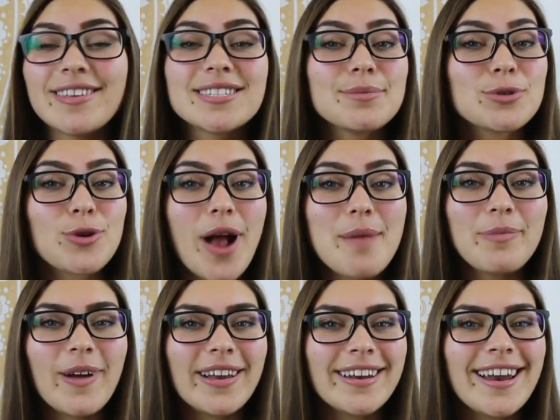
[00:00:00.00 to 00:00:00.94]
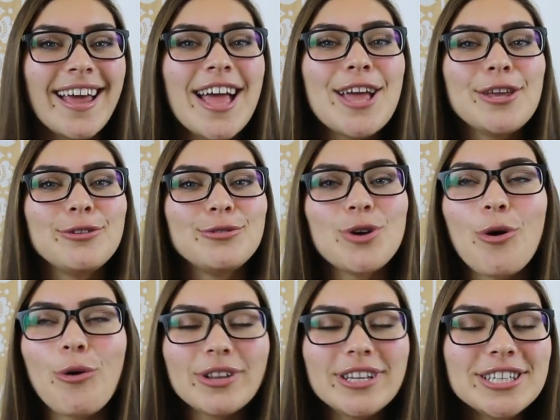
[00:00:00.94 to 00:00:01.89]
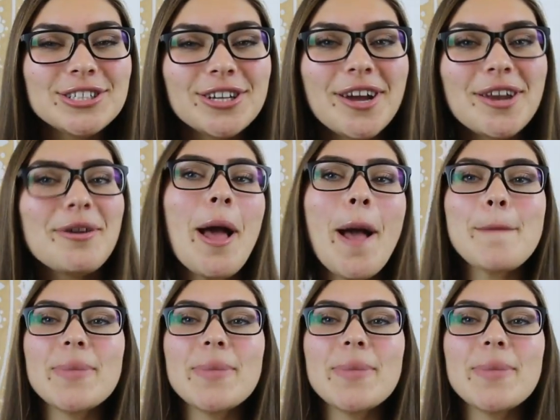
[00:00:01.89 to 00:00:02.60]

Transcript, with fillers: the subscribe button, you totally should.